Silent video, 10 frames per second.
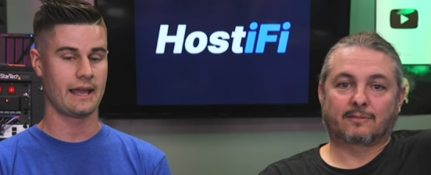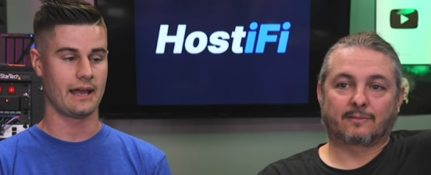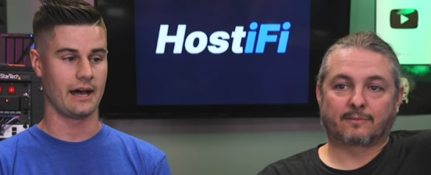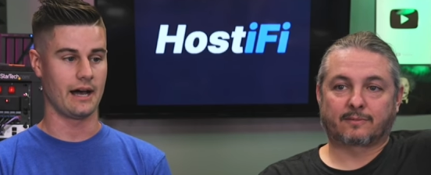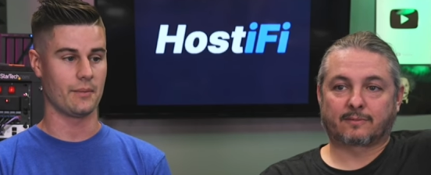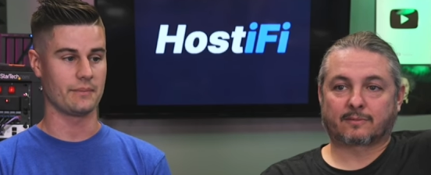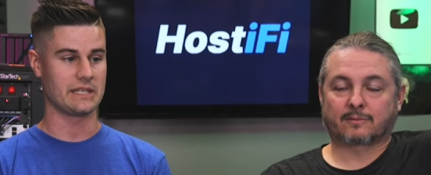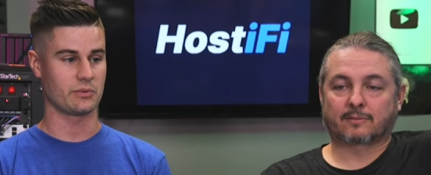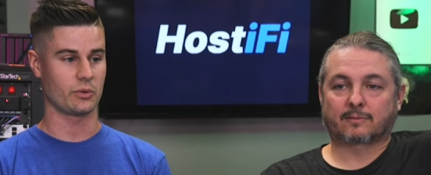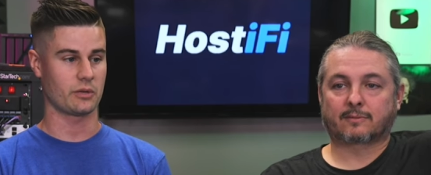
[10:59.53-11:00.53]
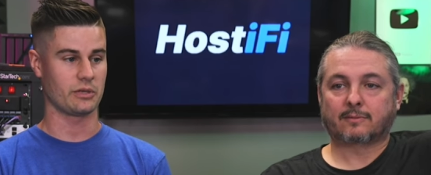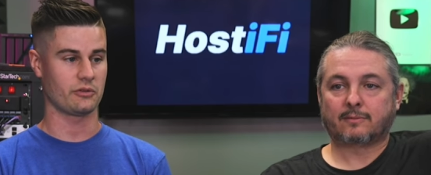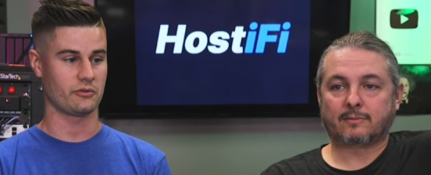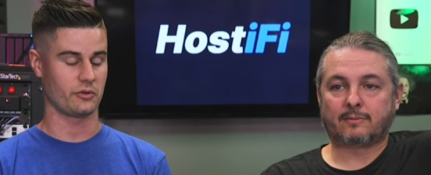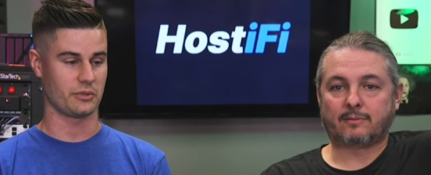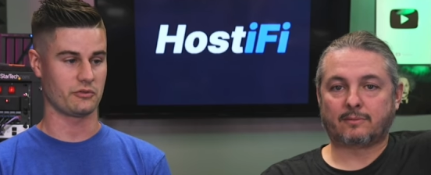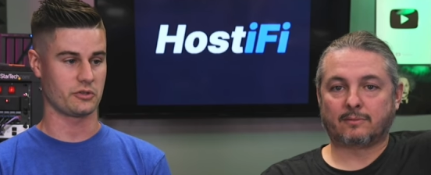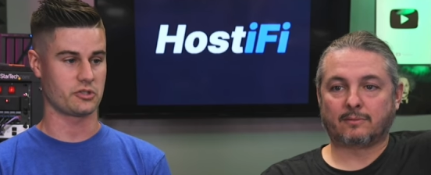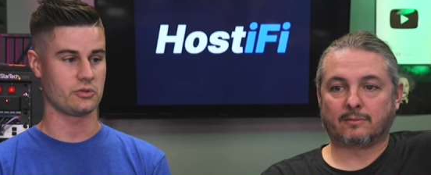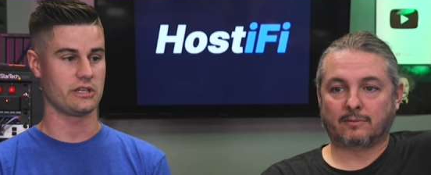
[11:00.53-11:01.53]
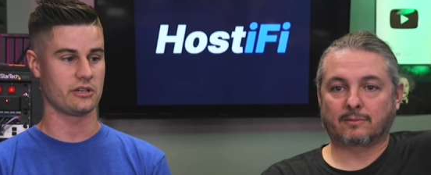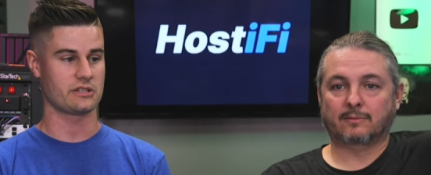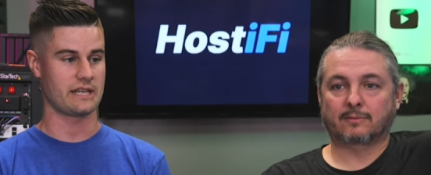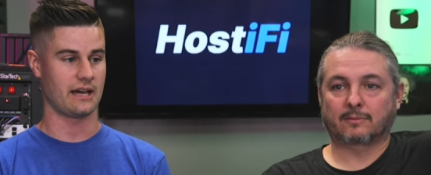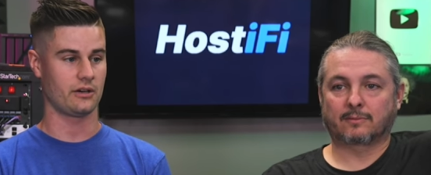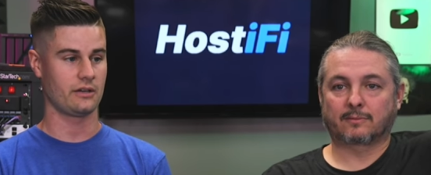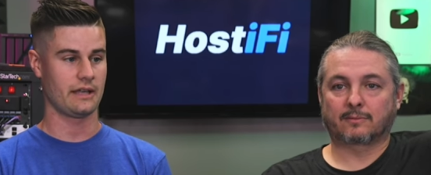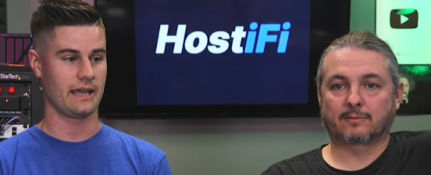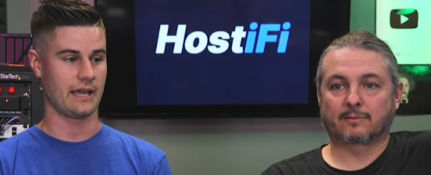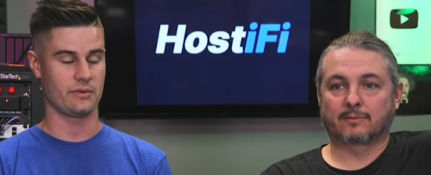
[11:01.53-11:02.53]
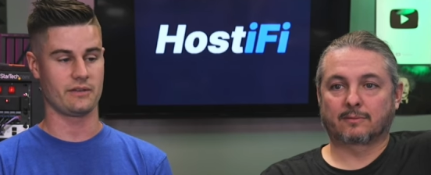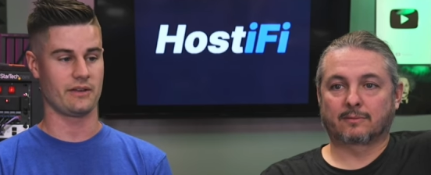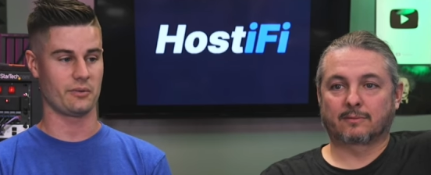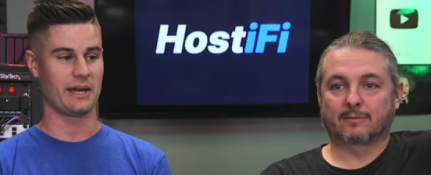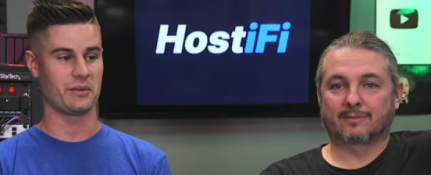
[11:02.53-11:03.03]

Speaker 1: um, he's been working for me for two years now, and we have never met in